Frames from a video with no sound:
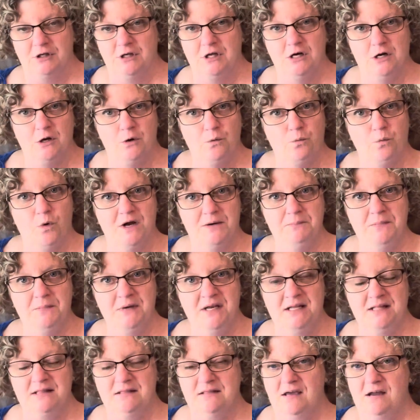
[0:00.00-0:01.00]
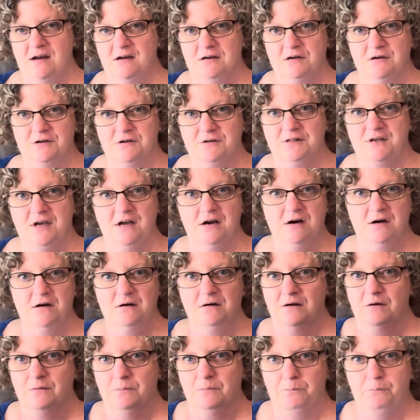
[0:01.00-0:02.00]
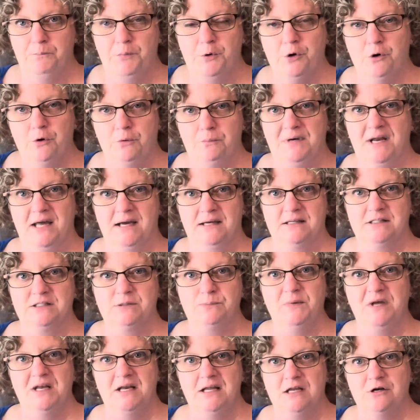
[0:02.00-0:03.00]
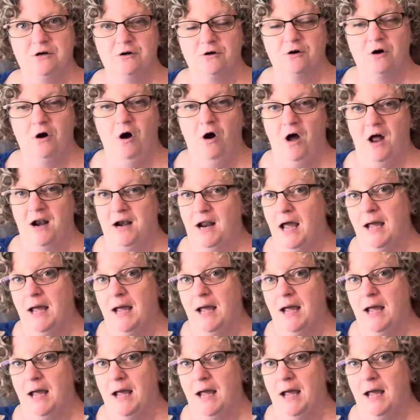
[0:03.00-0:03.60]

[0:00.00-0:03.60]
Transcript: You know, 1 minute there, you're there, boom, next minute you're gone.